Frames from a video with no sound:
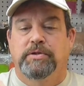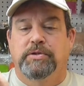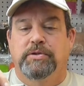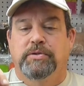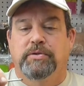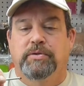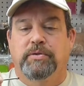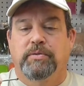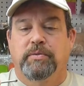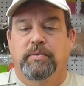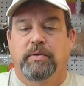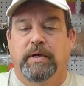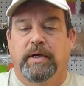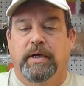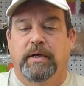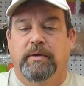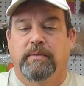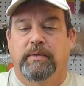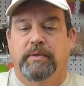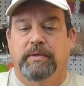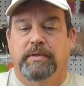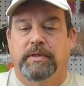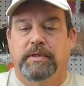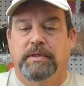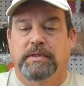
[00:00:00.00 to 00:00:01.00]
your thread
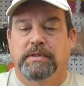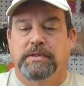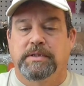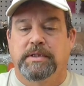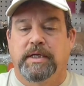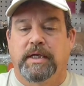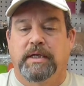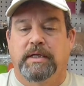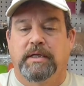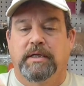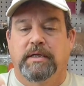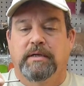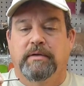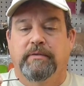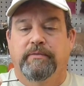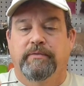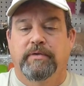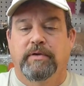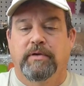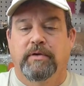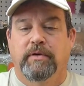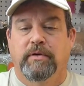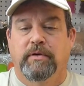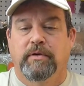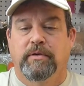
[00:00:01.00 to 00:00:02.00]
with consecutive
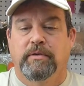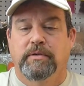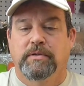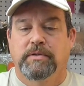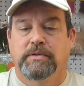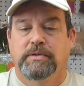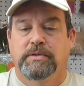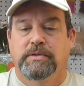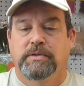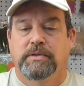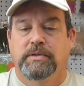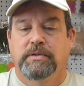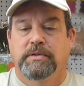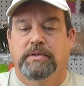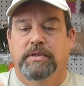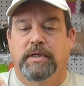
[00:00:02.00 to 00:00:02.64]
turns,